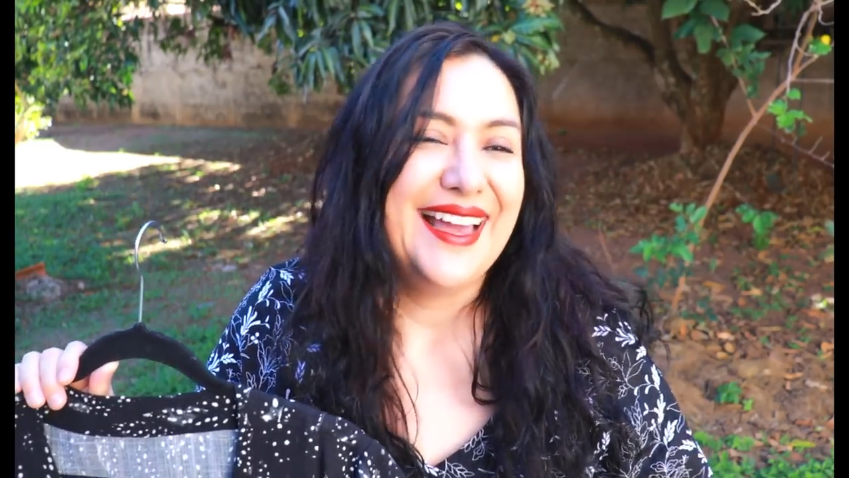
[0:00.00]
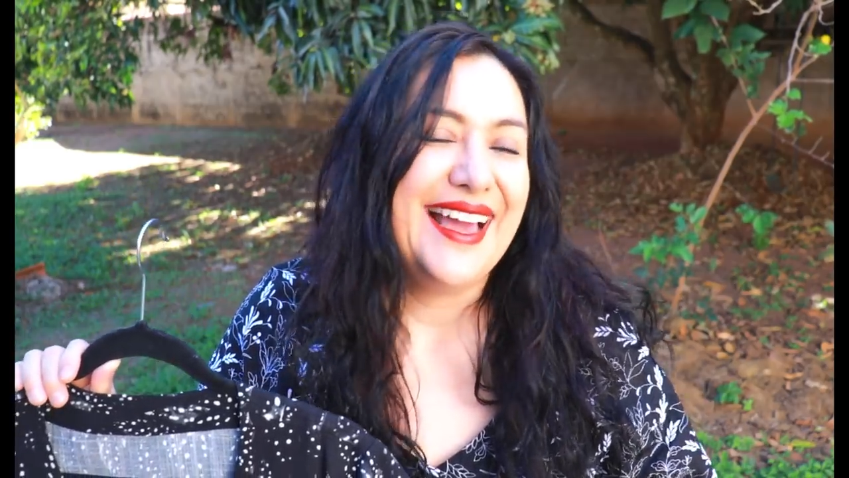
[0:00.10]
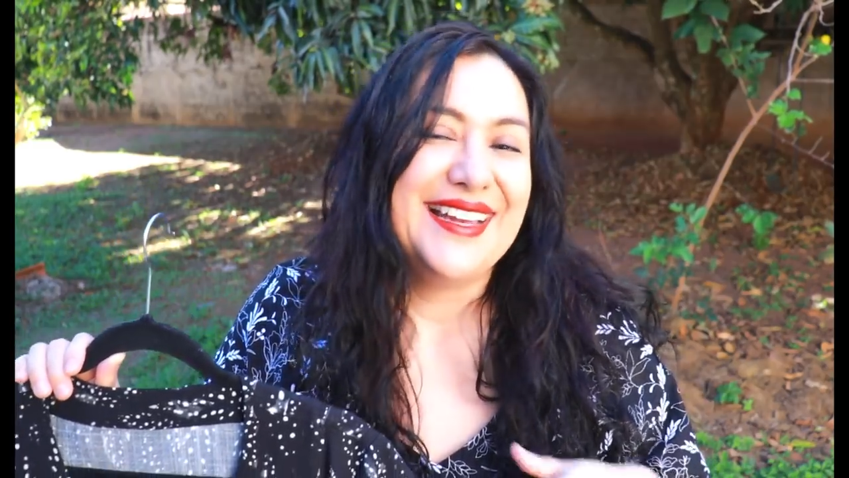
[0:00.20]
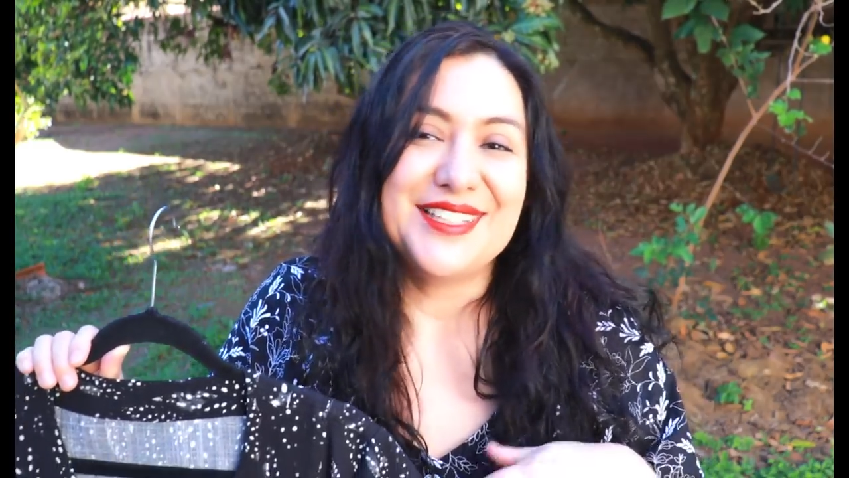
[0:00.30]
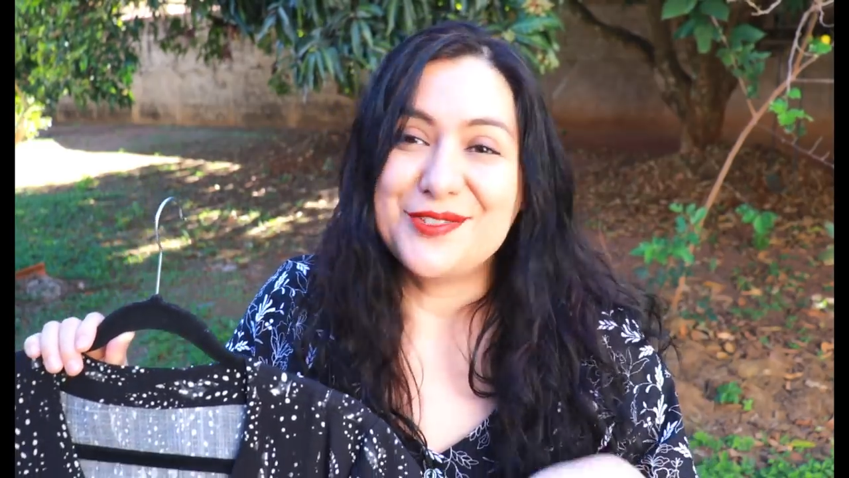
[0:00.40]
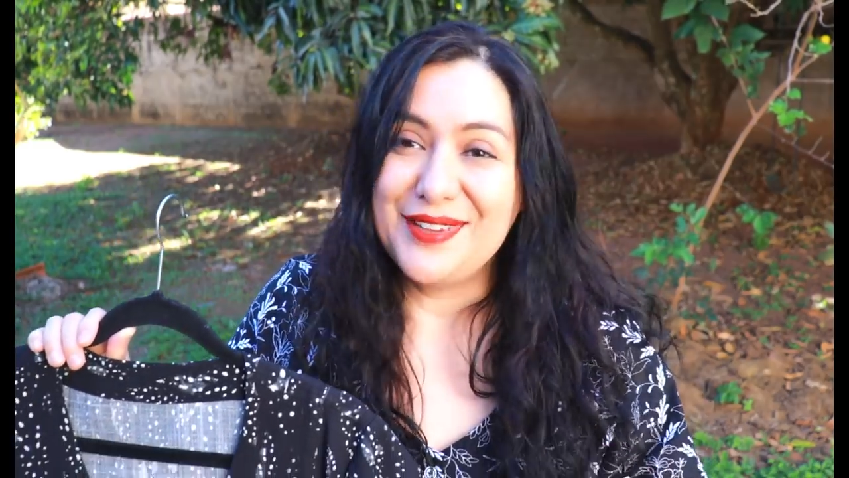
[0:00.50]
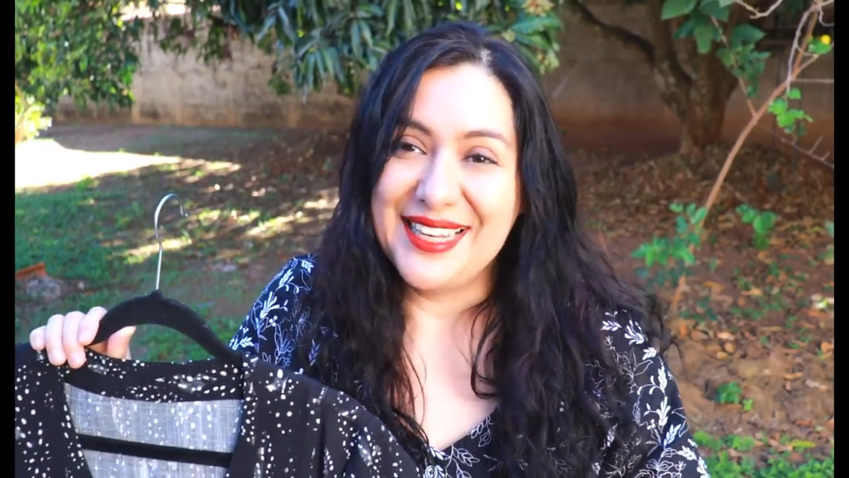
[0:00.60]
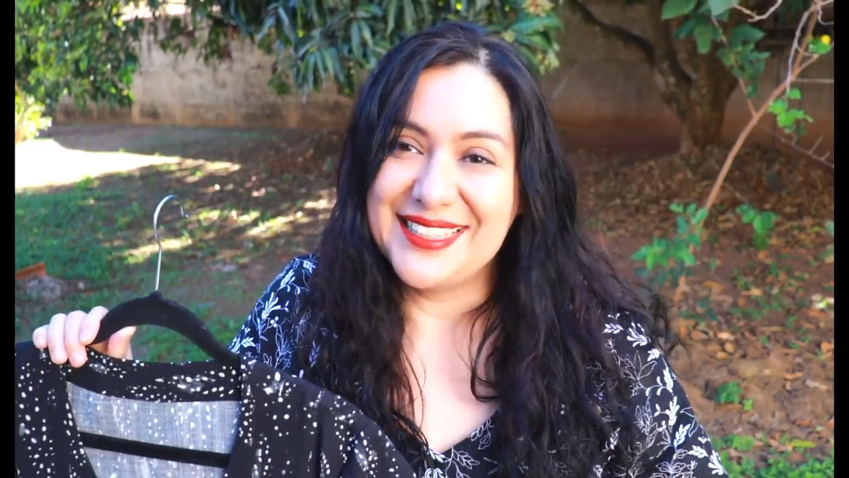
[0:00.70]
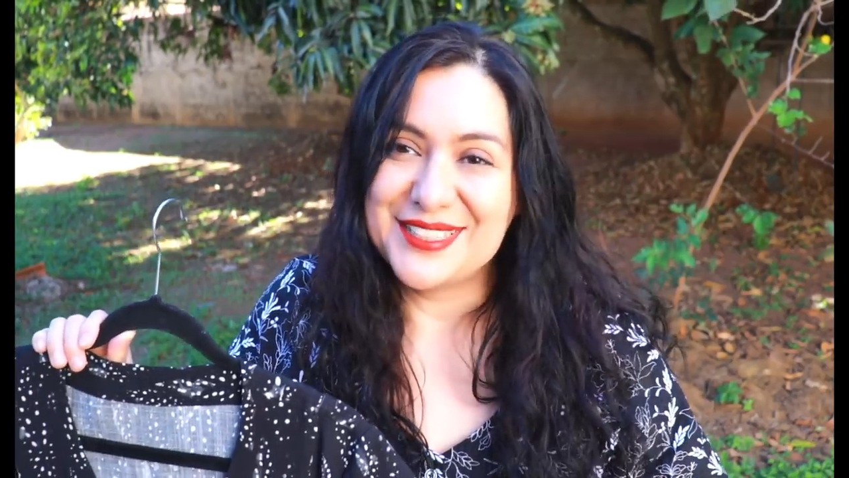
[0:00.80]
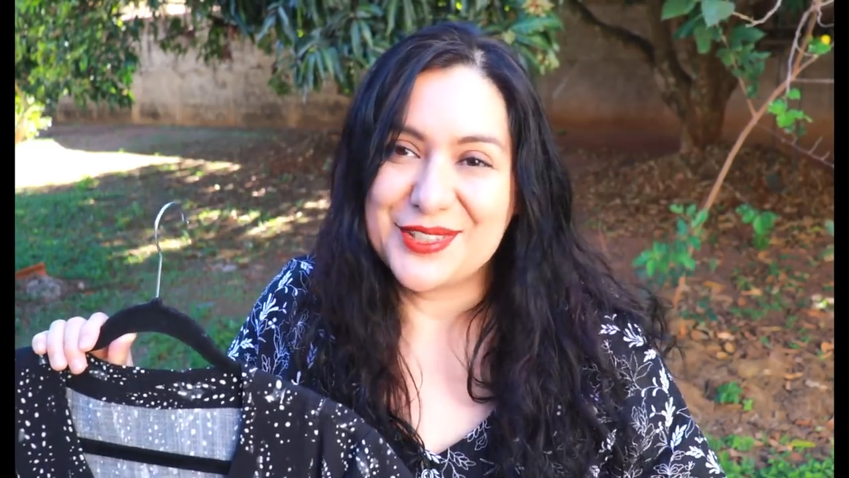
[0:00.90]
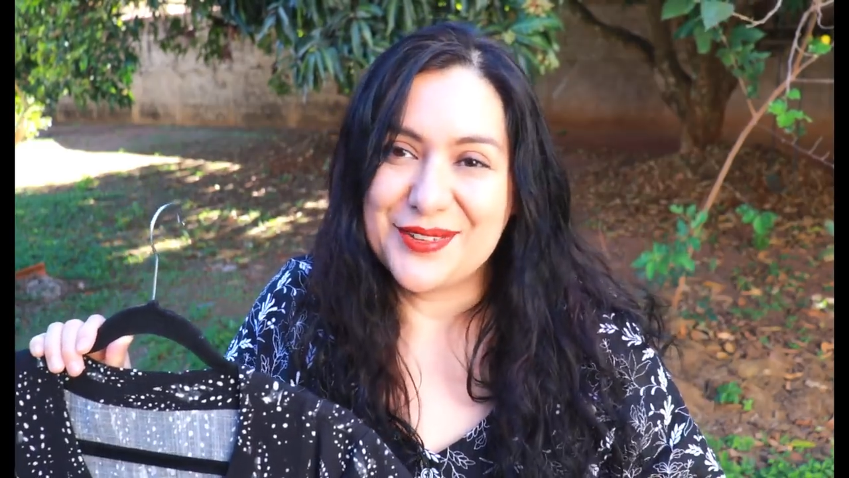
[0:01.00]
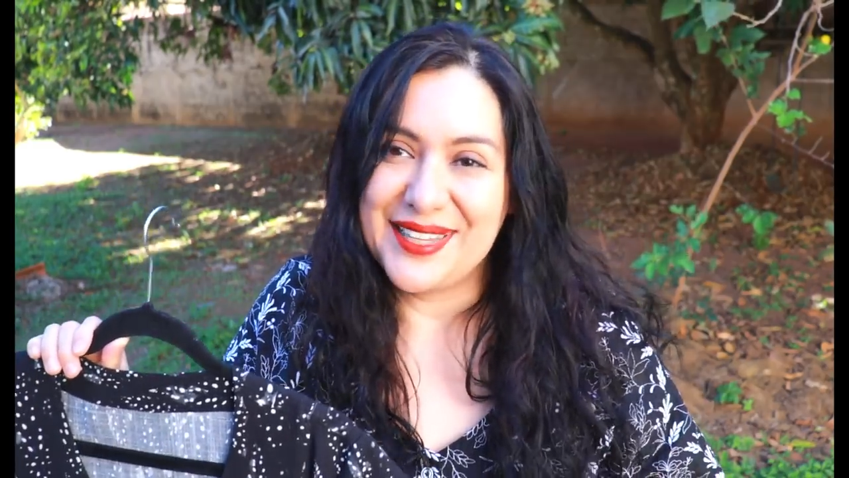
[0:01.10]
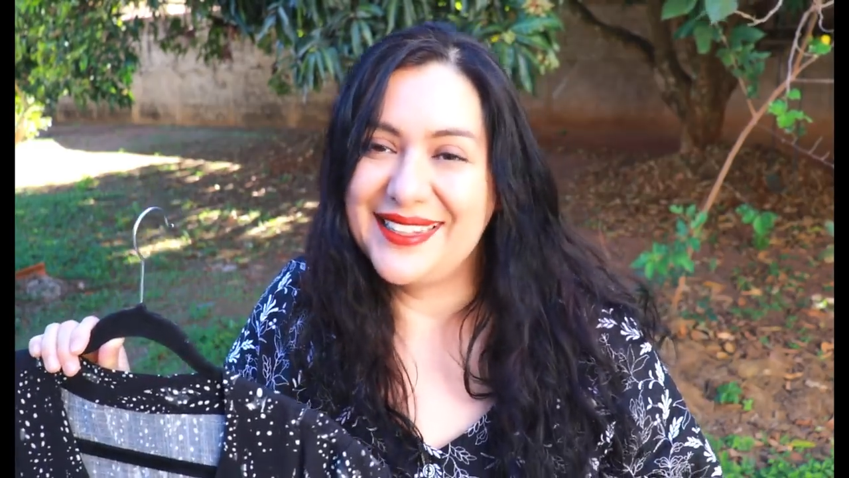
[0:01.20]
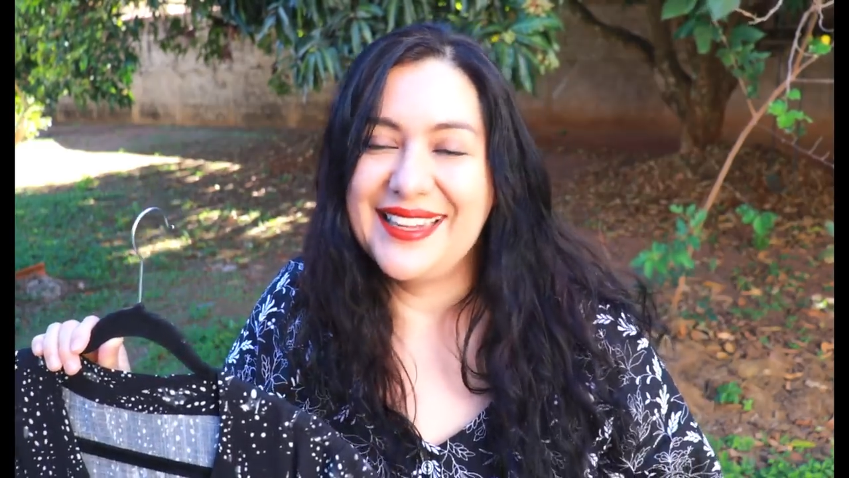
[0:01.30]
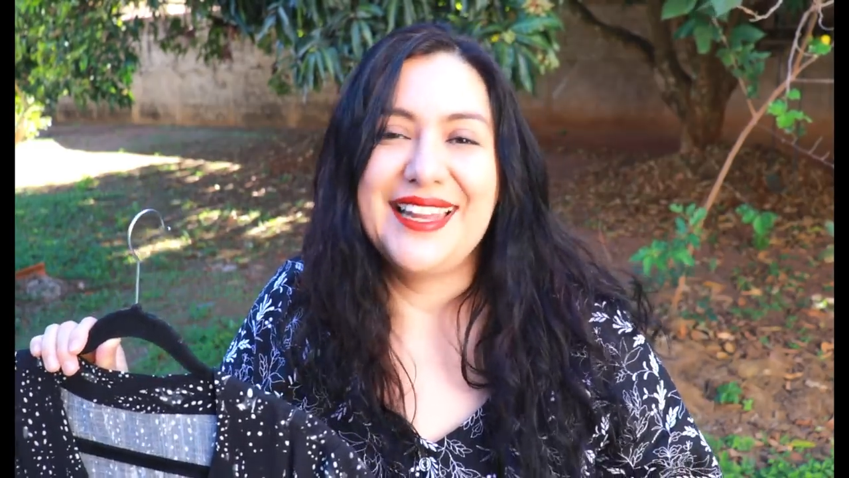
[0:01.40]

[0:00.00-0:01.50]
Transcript: and it's really discreet